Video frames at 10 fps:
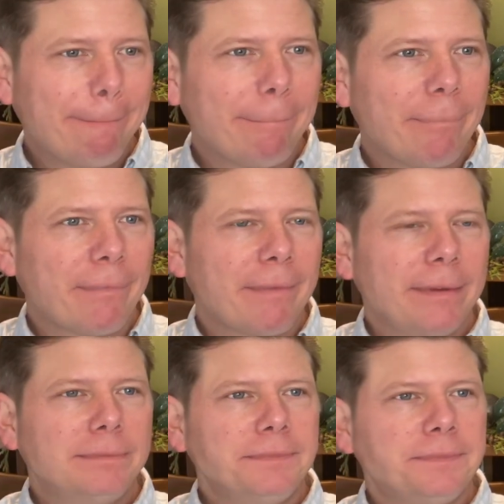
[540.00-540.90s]

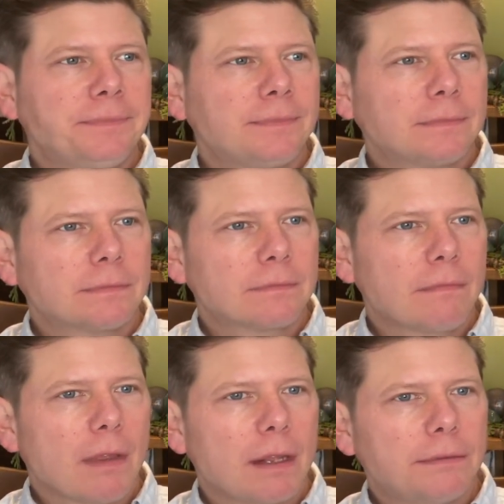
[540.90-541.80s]

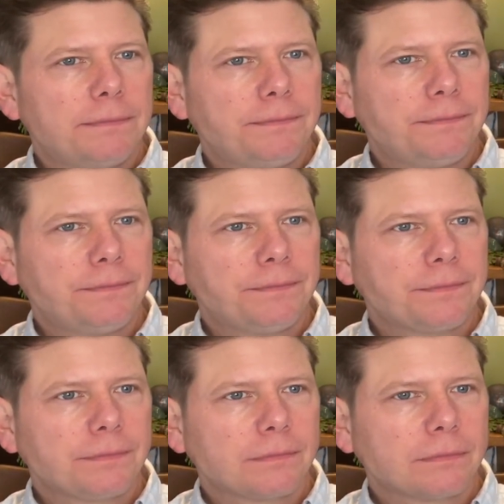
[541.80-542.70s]

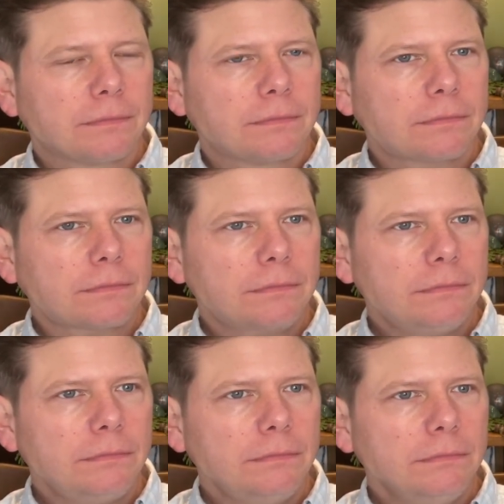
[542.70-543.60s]

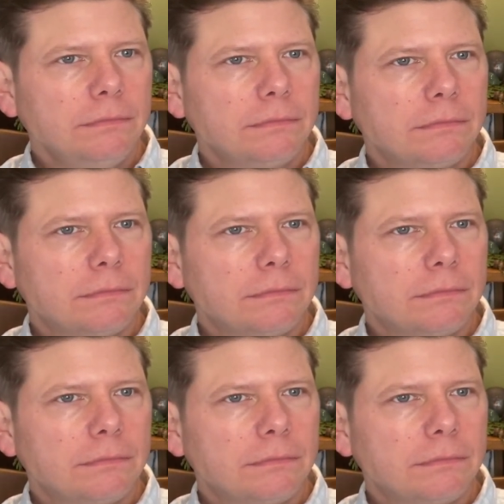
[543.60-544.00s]
[no speech]